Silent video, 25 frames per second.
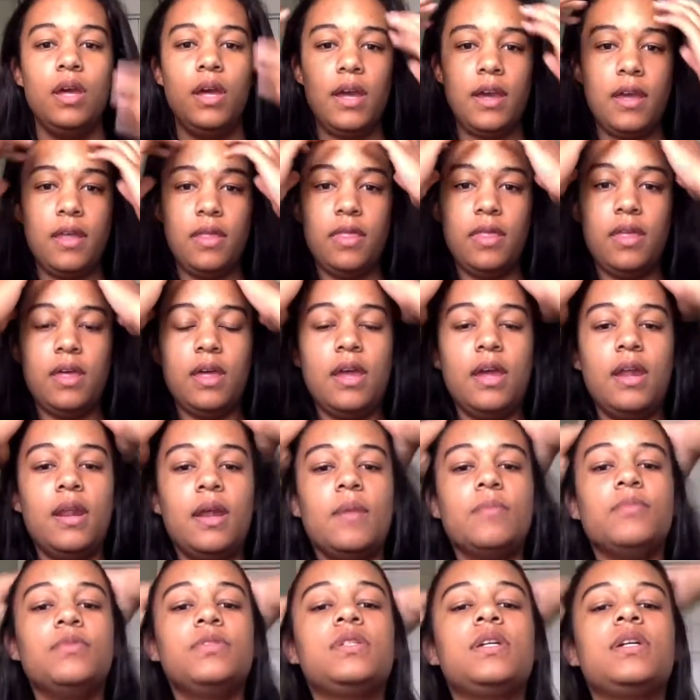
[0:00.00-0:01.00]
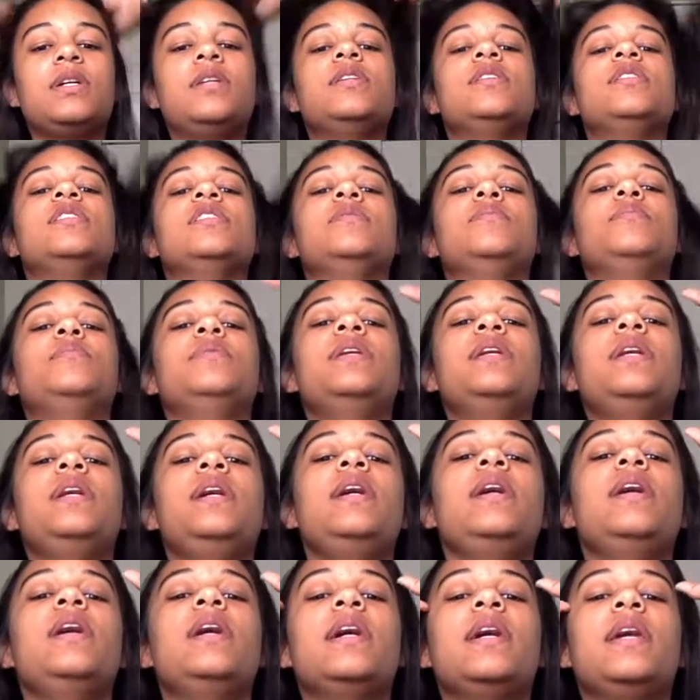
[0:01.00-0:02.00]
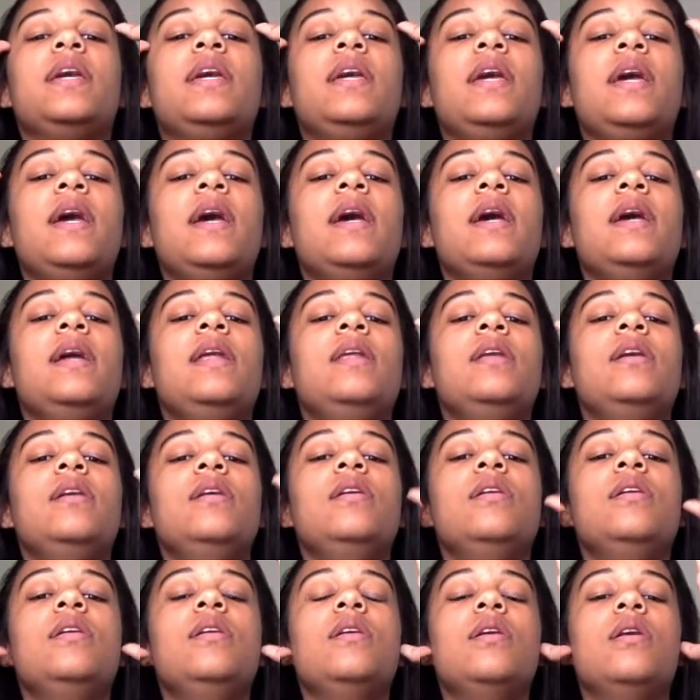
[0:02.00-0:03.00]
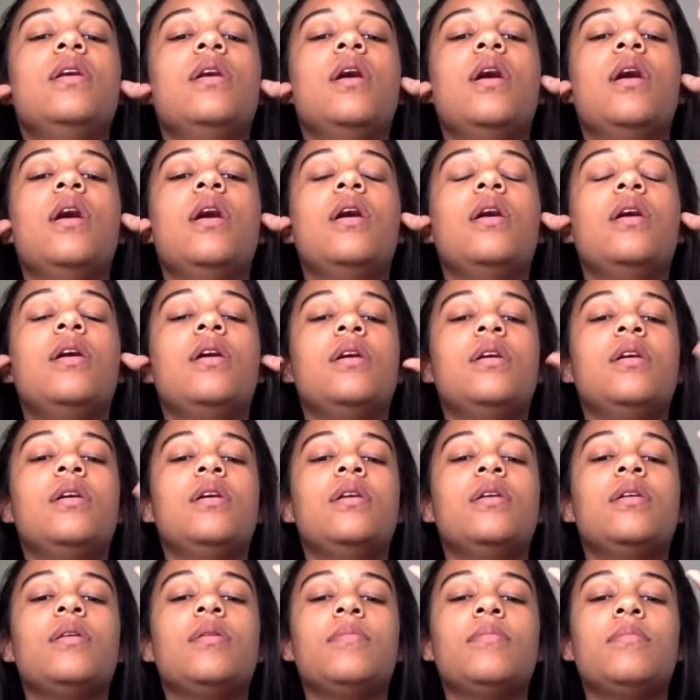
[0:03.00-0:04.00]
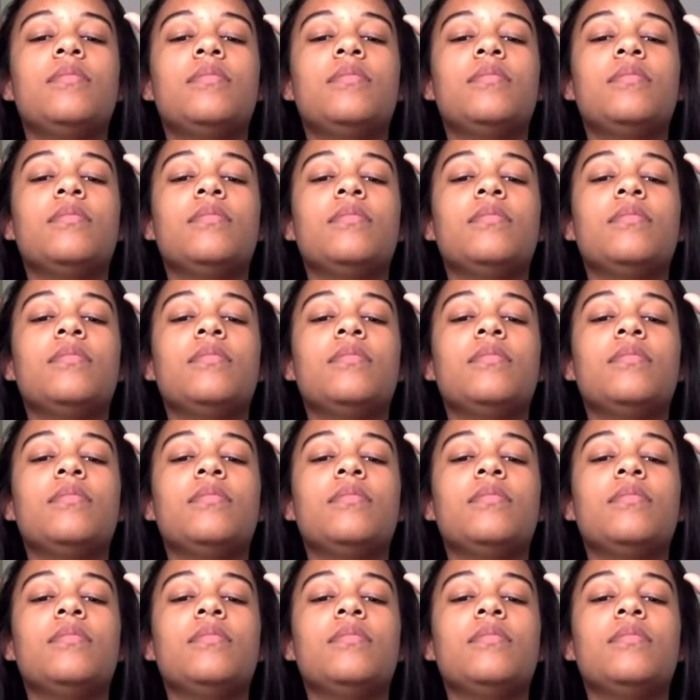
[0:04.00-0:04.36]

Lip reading: and then I'm just going to split it again. I'm